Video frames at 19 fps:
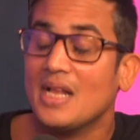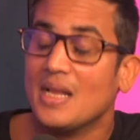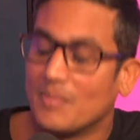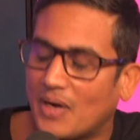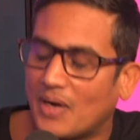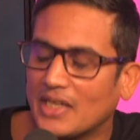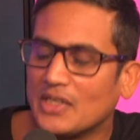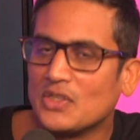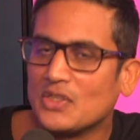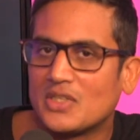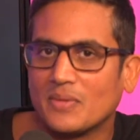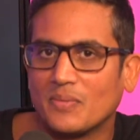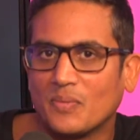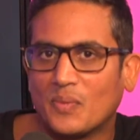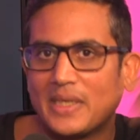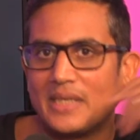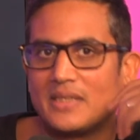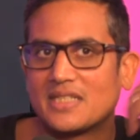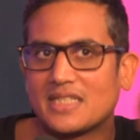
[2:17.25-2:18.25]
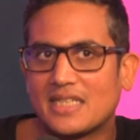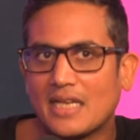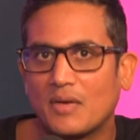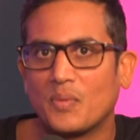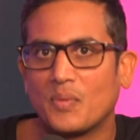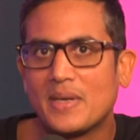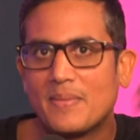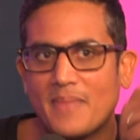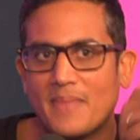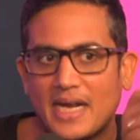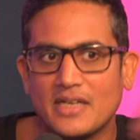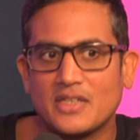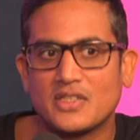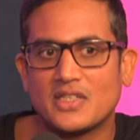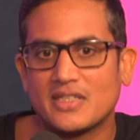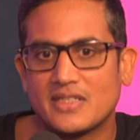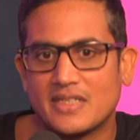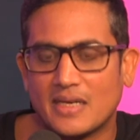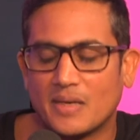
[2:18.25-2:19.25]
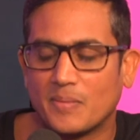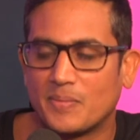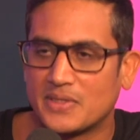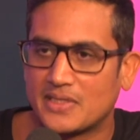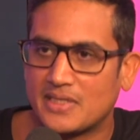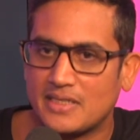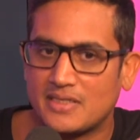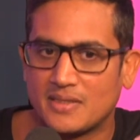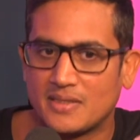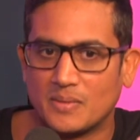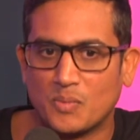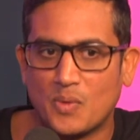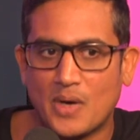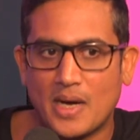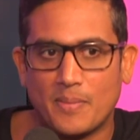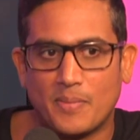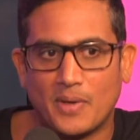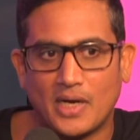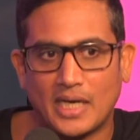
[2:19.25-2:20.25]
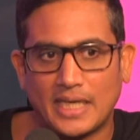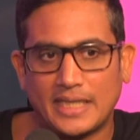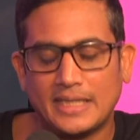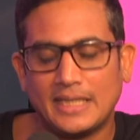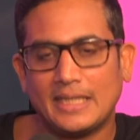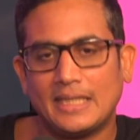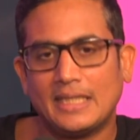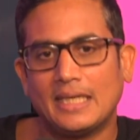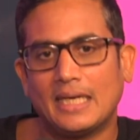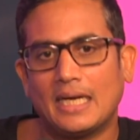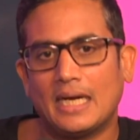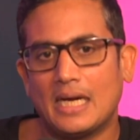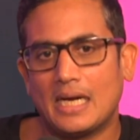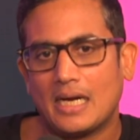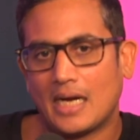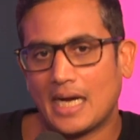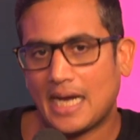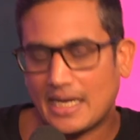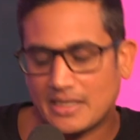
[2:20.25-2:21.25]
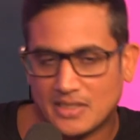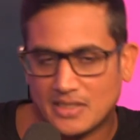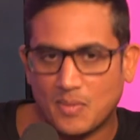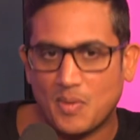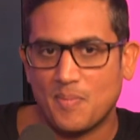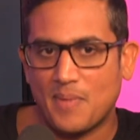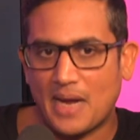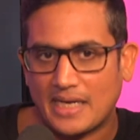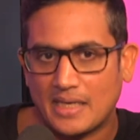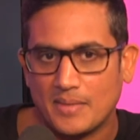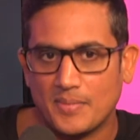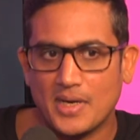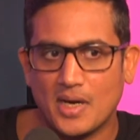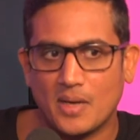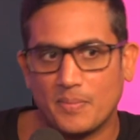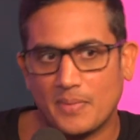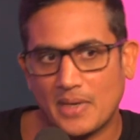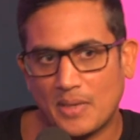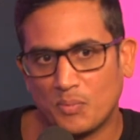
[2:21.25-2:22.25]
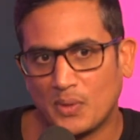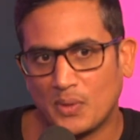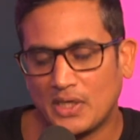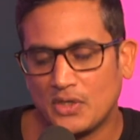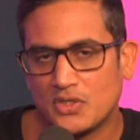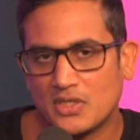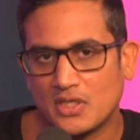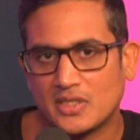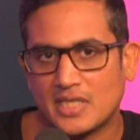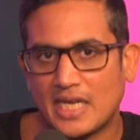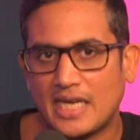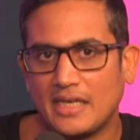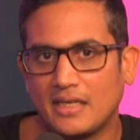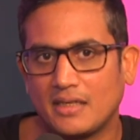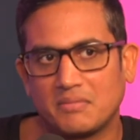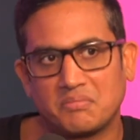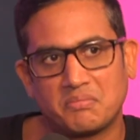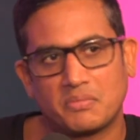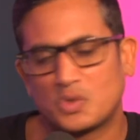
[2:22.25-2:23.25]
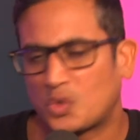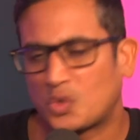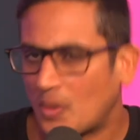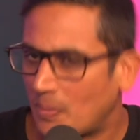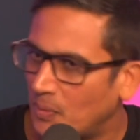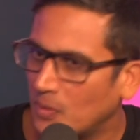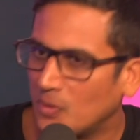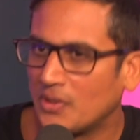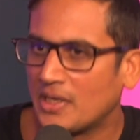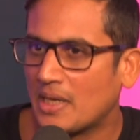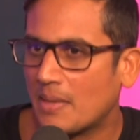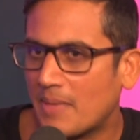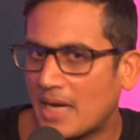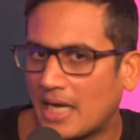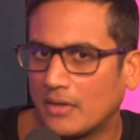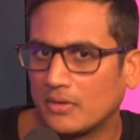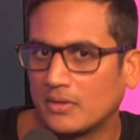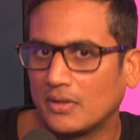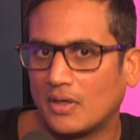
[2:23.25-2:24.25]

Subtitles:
But we'd managed to set up a system whereby I had someone backing me up, and we used to take triple the amount